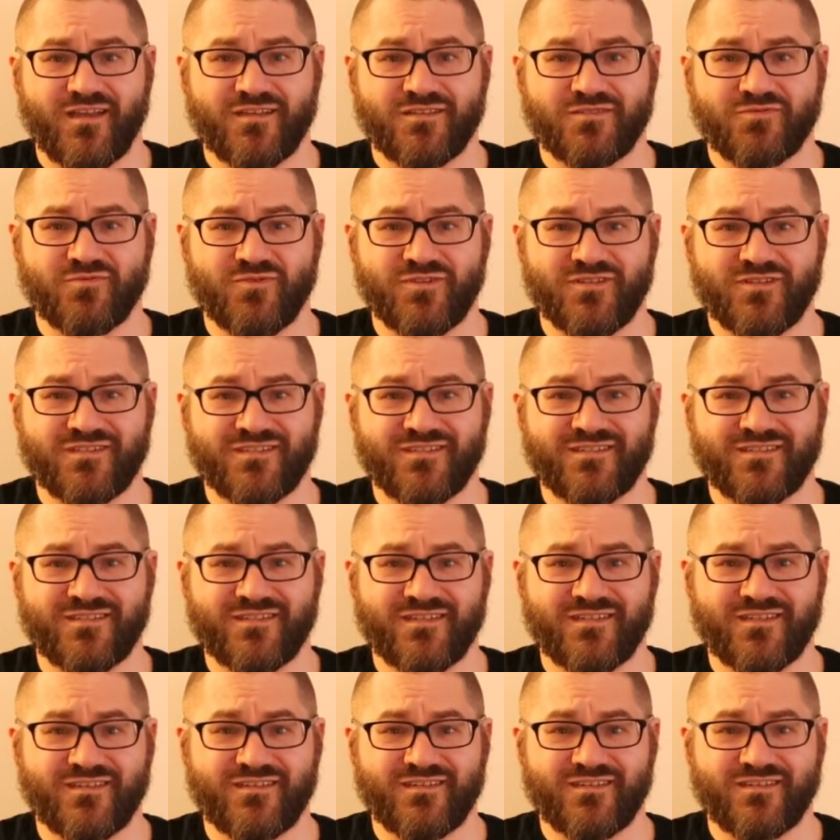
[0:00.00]
as we didn't
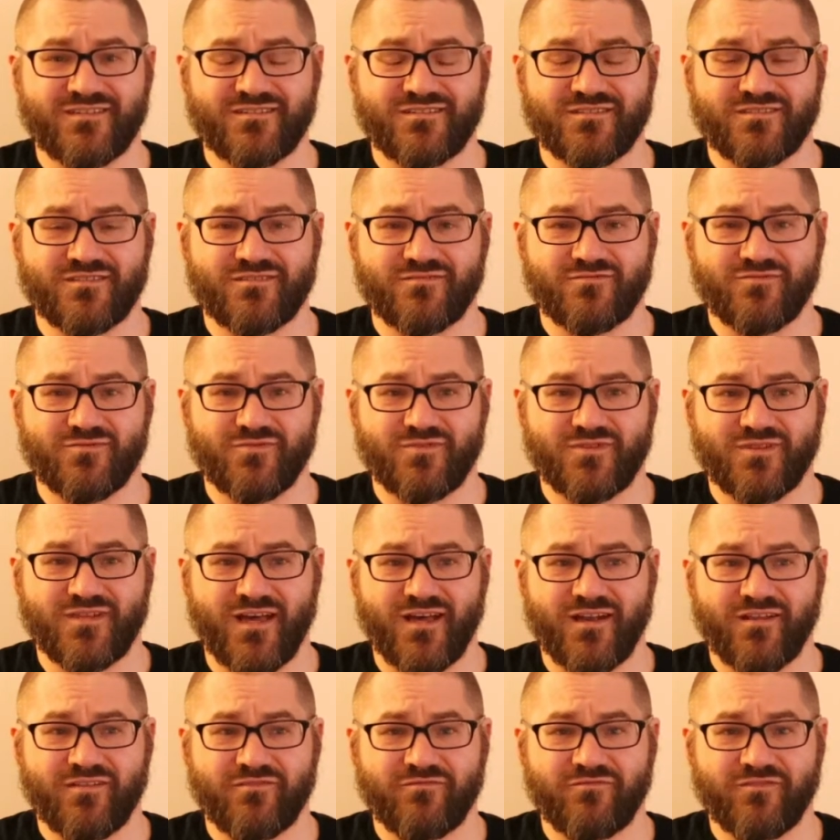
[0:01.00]
get into a
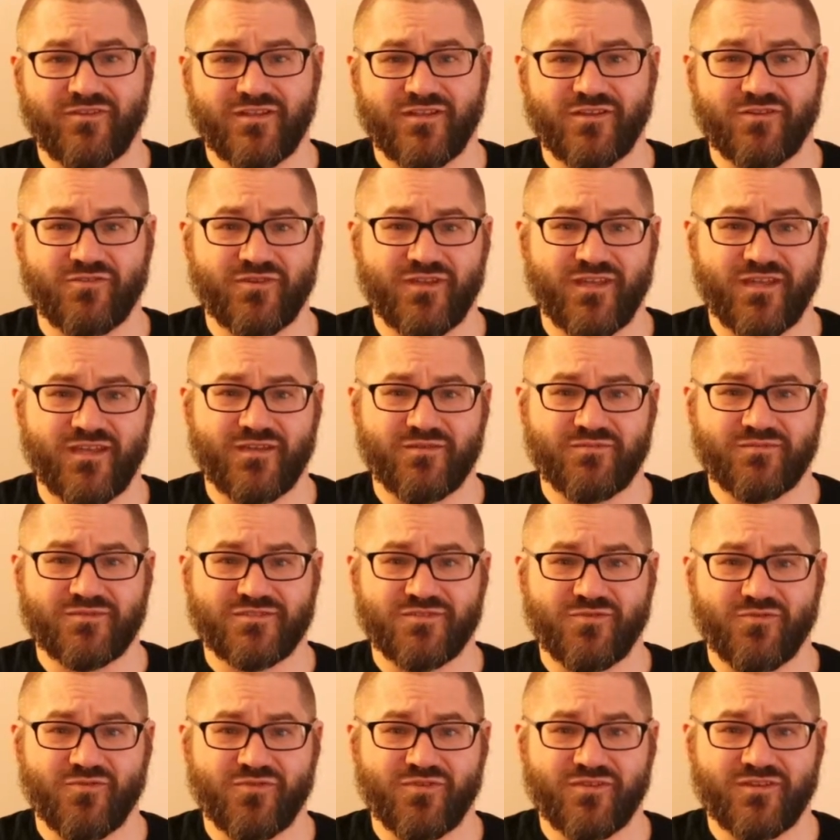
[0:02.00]
lot of the video
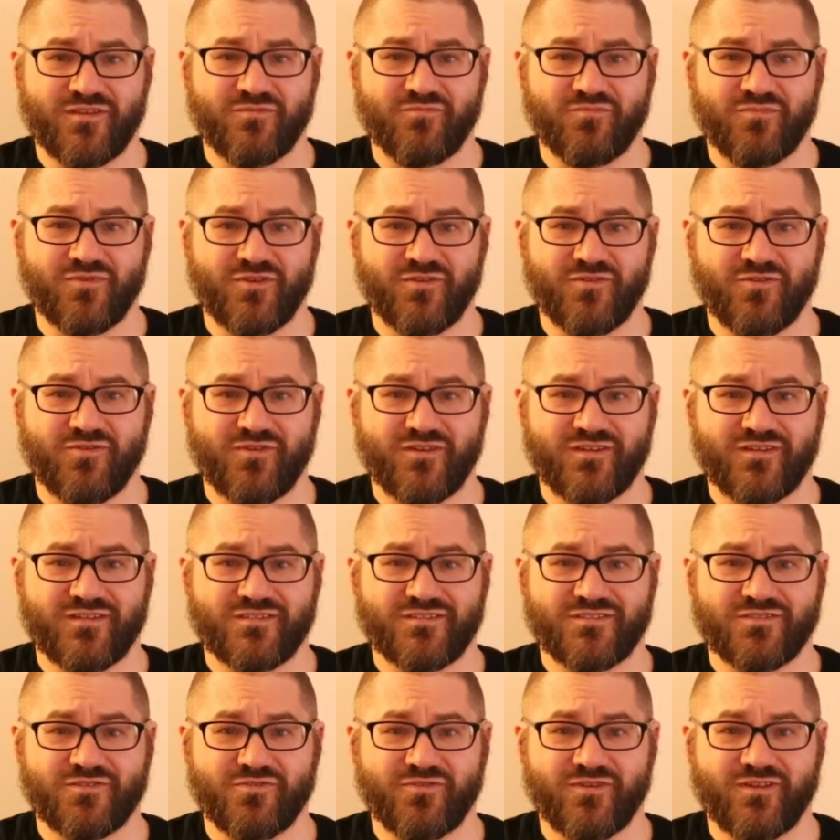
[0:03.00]
games or the computer
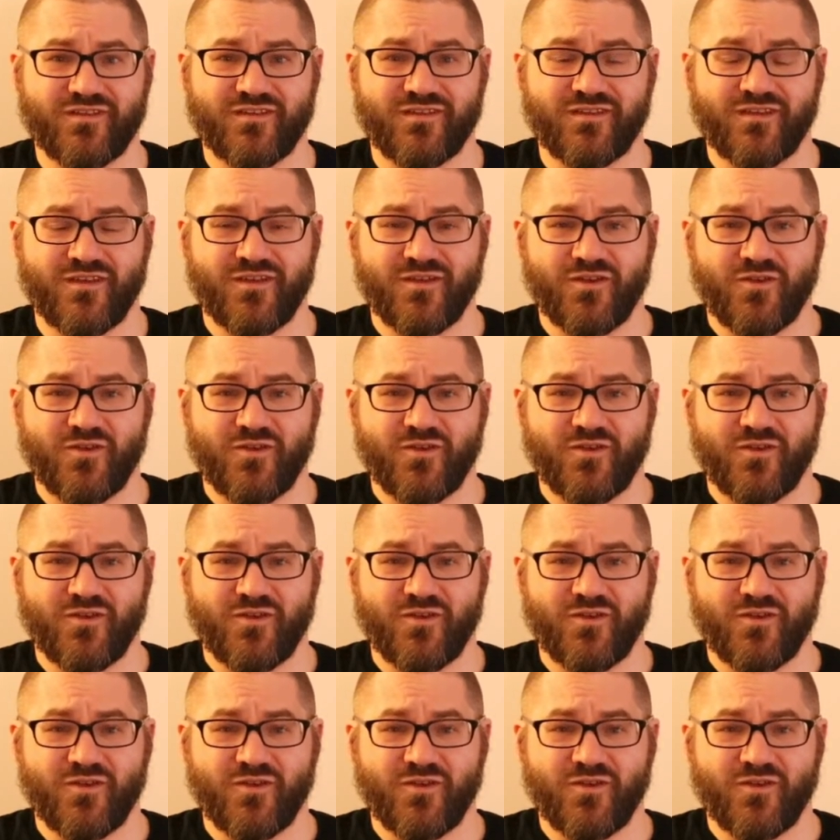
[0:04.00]
industry,